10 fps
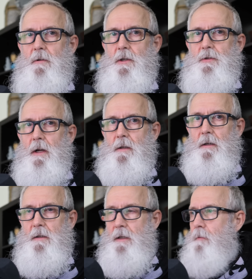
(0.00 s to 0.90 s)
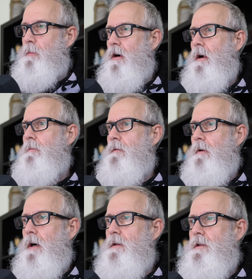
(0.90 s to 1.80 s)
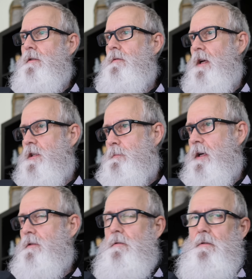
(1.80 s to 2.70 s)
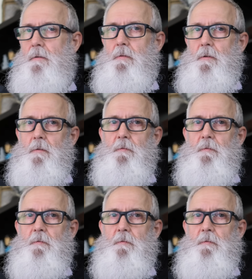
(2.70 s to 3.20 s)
Australia yet, but I do expect or